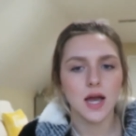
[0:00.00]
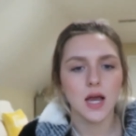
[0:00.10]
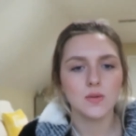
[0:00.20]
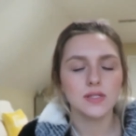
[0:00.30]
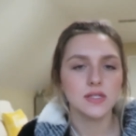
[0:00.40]

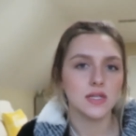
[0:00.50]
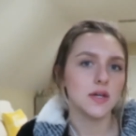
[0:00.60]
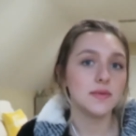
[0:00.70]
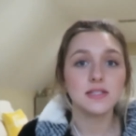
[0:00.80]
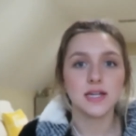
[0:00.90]
I was sitting
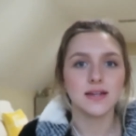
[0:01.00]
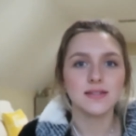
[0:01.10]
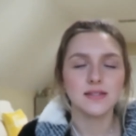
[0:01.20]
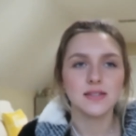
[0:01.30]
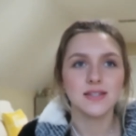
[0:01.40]
at my
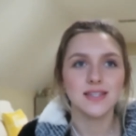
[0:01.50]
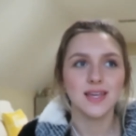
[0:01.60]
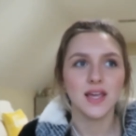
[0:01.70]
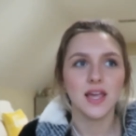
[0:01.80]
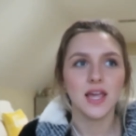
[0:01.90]
desk
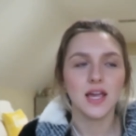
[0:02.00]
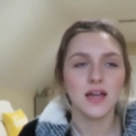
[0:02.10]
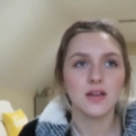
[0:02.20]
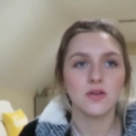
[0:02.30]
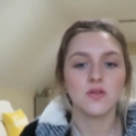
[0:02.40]

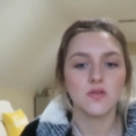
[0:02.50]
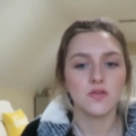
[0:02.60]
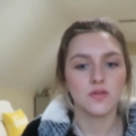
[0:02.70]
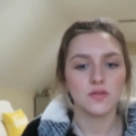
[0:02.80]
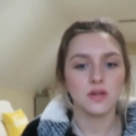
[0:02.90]

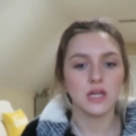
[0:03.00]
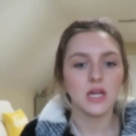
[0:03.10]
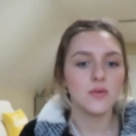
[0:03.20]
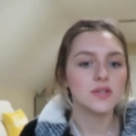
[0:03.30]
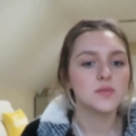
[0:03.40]
and
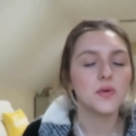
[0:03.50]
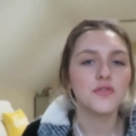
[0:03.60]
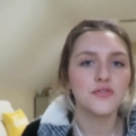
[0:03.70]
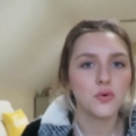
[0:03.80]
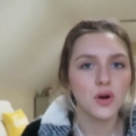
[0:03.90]
it was
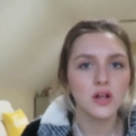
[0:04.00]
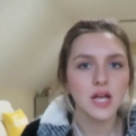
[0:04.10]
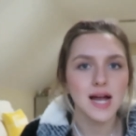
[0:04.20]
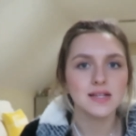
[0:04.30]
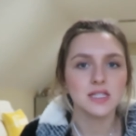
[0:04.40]
before
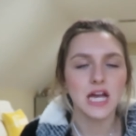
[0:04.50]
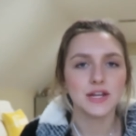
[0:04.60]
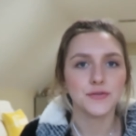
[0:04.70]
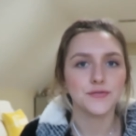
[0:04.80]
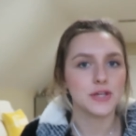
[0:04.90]
class had
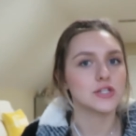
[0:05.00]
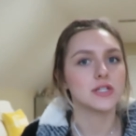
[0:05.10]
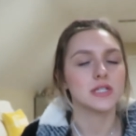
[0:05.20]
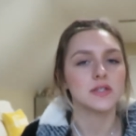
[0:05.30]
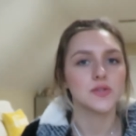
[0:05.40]

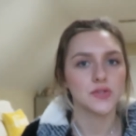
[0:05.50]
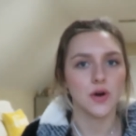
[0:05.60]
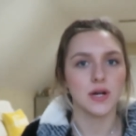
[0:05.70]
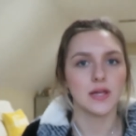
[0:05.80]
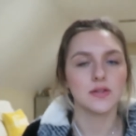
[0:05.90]
officially
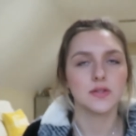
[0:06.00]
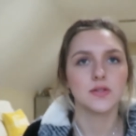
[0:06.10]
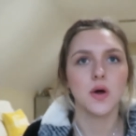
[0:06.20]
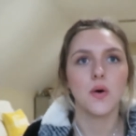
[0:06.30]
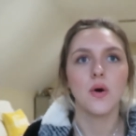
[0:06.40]
started.
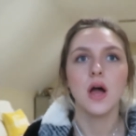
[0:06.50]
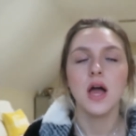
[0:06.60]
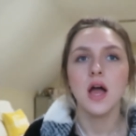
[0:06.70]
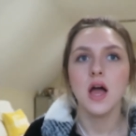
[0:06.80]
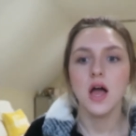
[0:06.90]
So
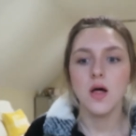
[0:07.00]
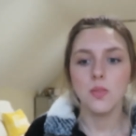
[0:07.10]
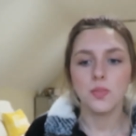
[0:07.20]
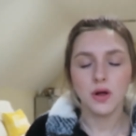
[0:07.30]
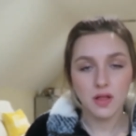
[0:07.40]

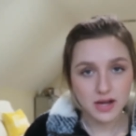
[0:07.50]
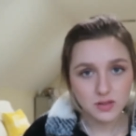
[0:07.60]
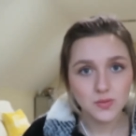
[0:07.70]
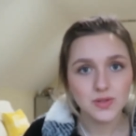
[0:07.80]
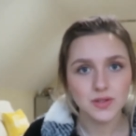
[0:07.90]
the
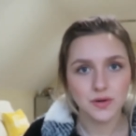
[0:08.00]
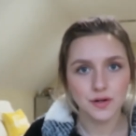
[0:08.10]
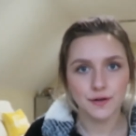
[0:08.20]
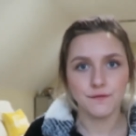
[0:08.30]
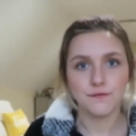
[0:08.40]
class was
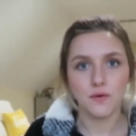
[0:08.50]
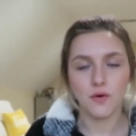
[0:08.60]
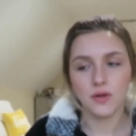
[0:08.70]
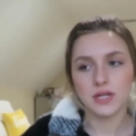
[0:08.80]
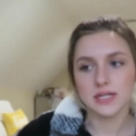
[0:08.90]
already
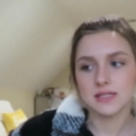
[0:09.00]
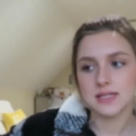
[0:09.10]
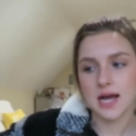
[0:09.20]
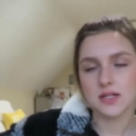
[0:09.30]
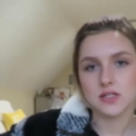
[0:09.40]
full and I
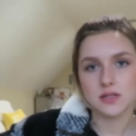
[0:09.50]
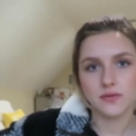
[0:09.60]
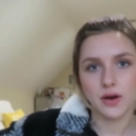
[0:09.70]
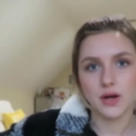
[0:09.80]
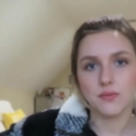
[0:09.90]
sat to the
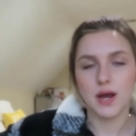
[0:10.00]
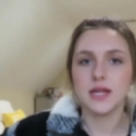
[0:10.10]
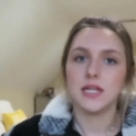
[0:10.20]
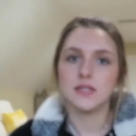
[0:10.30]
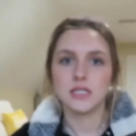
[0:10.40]
very right
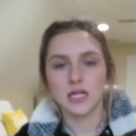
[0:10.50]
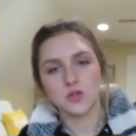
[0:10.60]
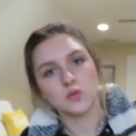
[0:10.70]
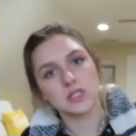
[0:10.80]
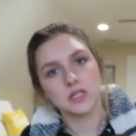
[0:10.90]
and his
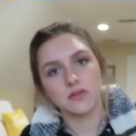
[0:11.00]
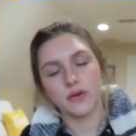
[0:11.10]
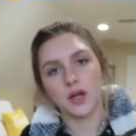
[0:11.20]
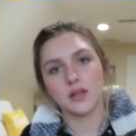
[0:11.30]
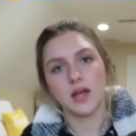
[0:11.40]
desk was to the
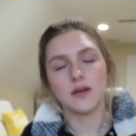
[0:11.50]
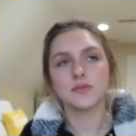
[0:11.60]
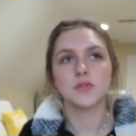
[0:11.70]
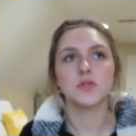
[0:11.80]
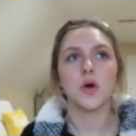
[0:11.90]
very left.
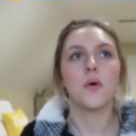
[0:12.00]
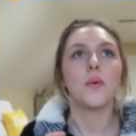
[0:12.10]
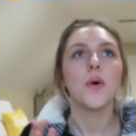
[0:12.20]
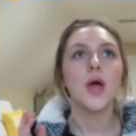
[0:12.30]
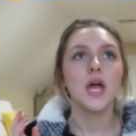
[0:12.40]

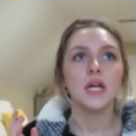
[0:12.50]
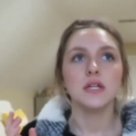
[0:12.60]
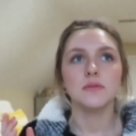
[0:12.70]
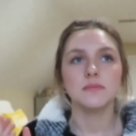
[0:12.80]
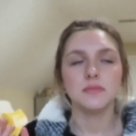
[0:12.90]
So
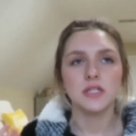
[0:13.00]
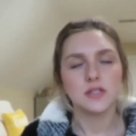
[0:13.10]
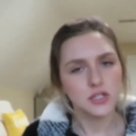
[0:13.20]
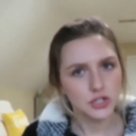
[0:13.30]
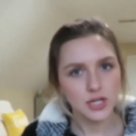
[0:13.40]
he's
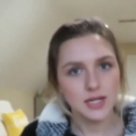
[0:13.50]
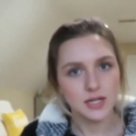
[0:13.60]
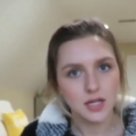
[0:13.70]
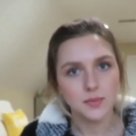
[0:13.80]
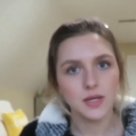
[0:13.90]
like,
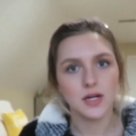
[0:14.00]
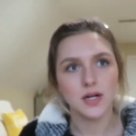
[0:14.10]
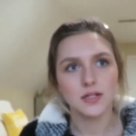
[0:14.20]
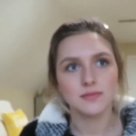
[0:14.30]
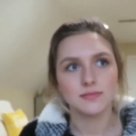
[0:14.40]
Shannon, come here.